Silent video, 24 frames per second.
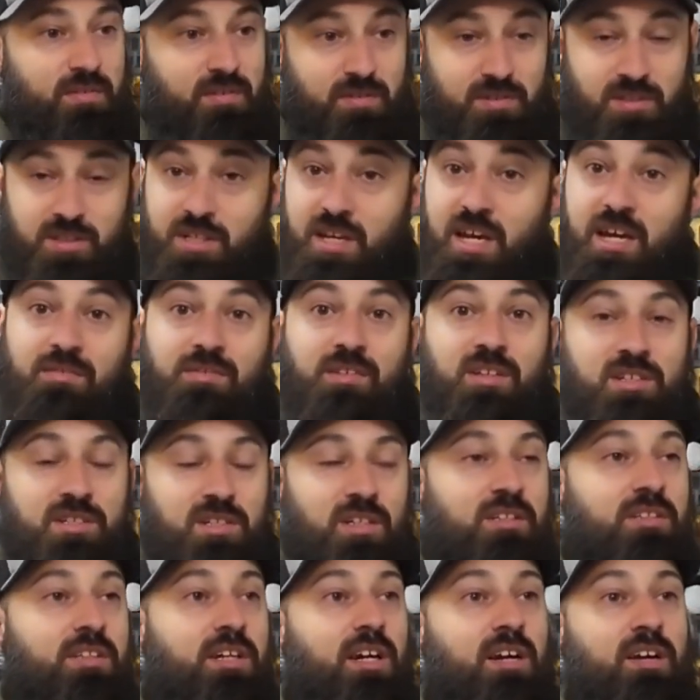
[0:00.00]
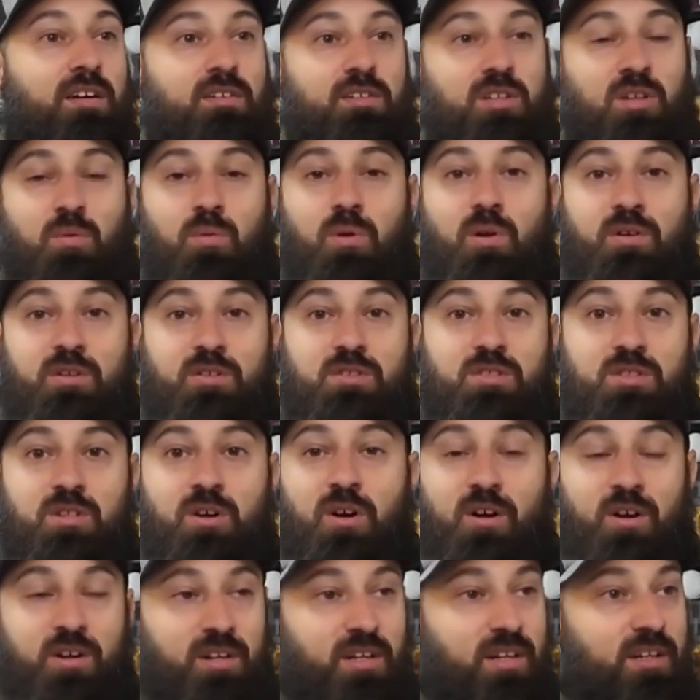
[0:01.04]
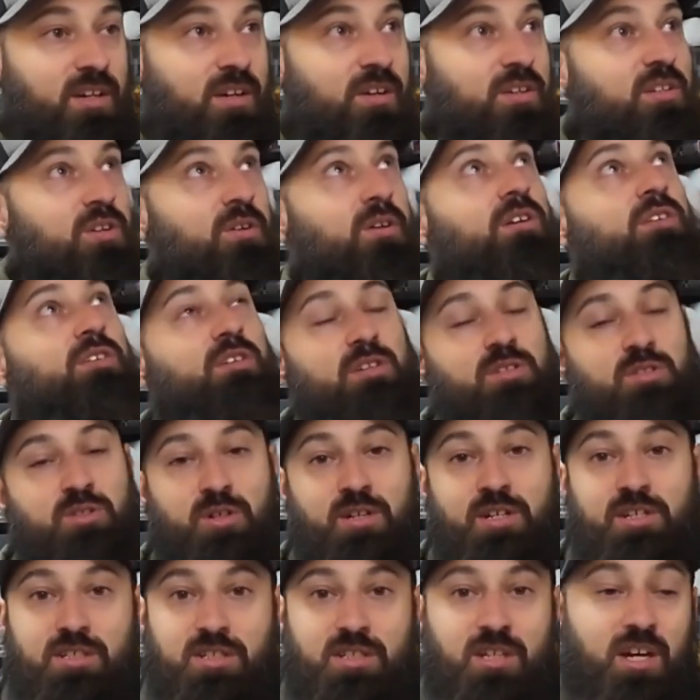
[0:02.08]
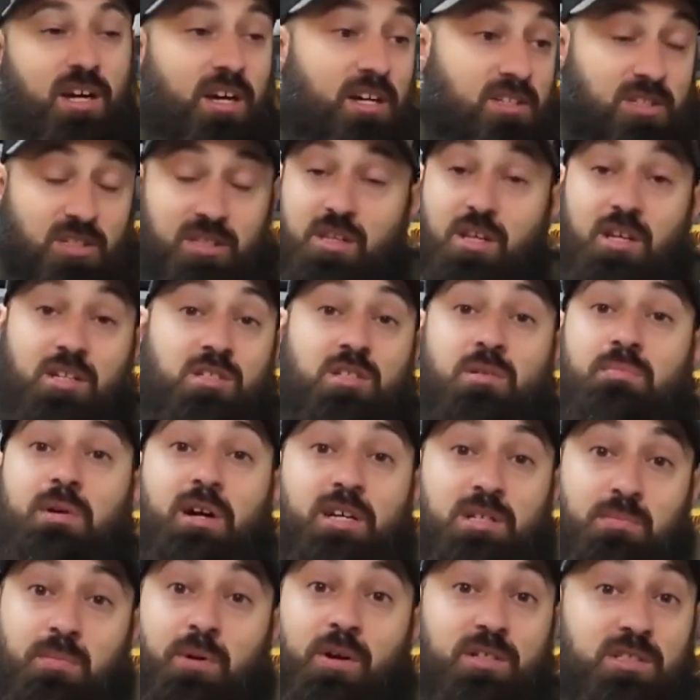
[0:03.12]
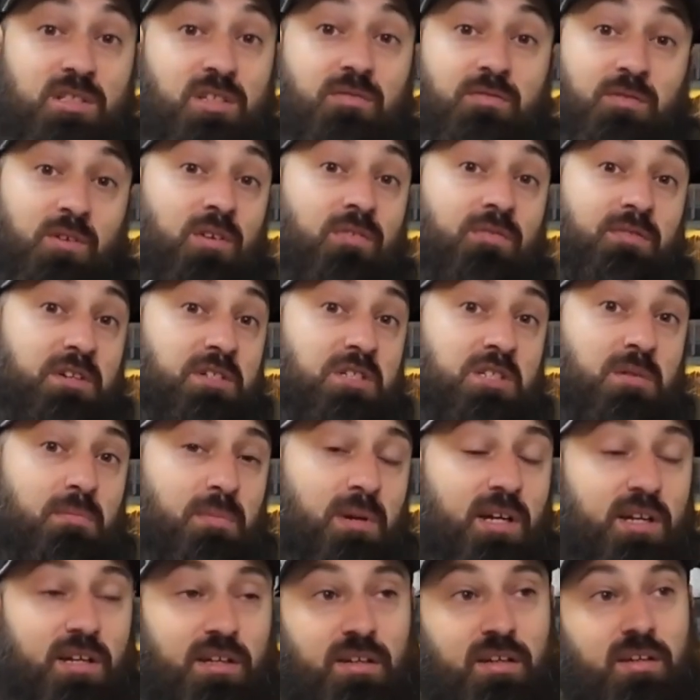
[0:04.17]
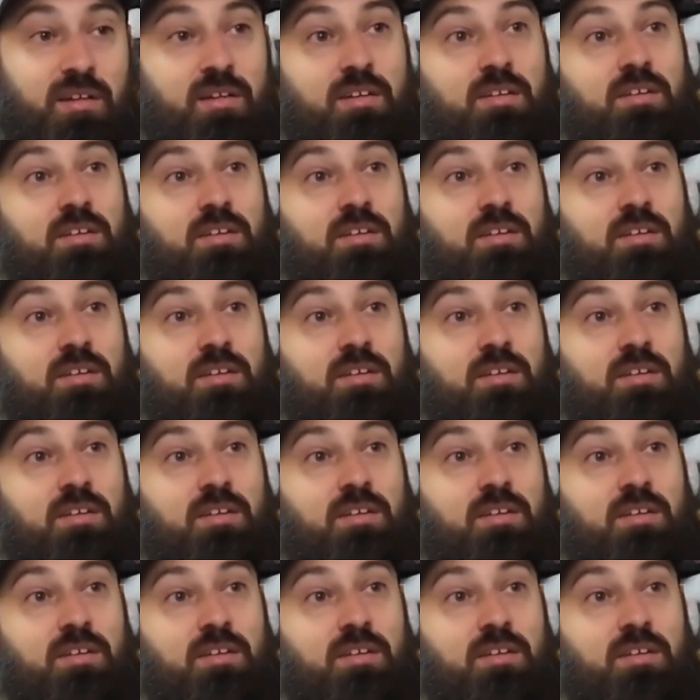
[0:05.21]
Safety's in there. The water's dark. You're under the trees and stuff. It's the best place for a fish to be.